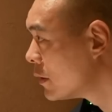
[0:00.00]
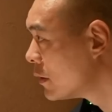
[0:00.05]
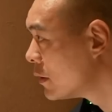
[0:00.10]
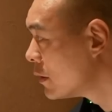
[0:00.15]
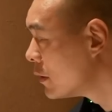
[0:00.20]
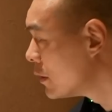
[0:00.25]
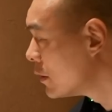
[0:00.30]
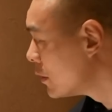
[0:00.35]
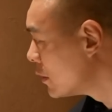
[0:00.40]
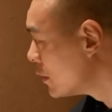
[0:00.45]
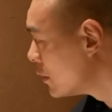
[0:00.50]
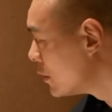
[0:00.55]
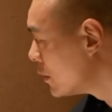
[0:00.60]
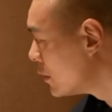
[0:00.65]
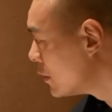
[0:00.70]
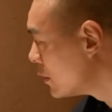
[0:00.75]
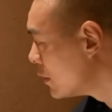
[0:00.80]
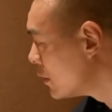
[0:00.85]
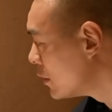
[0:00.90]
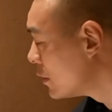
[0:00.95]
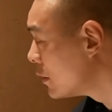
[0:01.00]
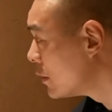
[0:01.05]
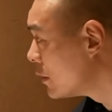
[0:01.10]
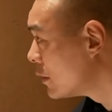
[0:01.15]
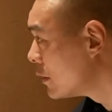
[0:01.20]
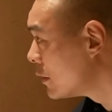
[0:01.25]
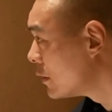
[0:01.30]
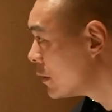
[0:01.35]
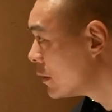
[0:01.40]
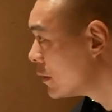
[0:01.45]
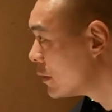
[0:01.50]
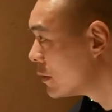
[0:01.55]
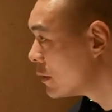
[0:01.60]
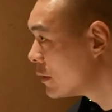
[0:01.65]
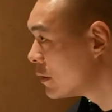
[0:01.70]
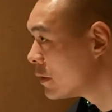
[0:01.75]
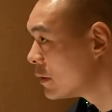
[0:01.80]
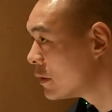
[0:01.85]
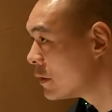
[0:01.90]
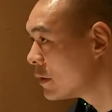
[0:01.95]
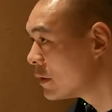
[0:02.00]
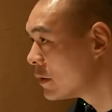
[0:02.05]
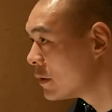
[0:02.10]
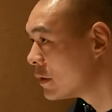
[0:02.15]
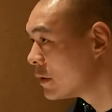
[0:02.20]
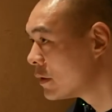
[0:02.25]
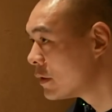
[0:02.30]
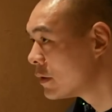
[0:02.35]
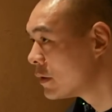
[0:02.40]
No words are spoken by the person on screen.